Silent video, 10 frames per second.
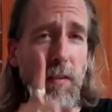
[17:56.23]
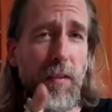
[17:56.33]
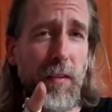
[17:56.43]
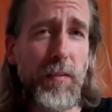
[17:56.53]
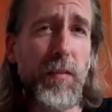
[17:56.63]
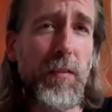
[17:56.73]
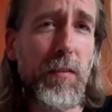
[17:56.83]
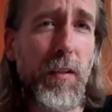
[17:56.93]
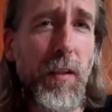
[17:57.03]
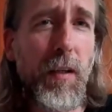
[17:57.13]
This
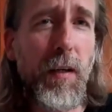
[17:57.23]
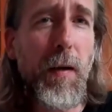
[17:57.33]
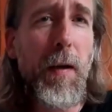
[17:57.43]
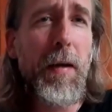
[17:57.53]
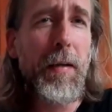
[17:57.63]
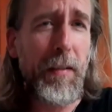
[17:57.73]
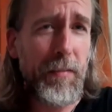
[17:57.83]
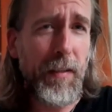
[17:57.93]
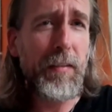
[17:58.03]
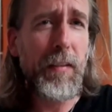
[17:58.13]
is
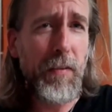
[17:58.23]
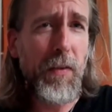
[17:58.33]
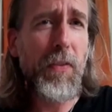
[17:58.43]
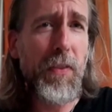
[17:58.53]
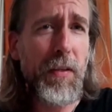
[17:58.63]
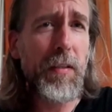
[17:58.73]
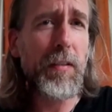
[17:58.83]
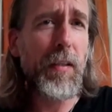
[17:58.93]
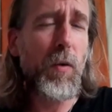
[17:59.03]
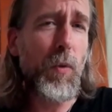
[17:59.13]
exactly the thing
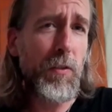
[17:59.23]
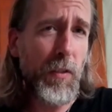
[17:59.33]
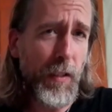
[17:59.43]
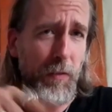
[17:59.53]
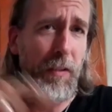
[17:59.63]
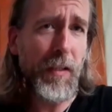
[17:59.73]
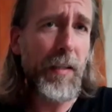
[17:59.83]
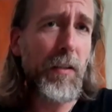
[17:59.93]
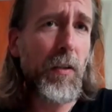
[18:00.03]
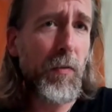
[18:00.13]
that I want to cover at the
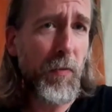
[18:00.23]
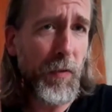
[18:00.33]
end of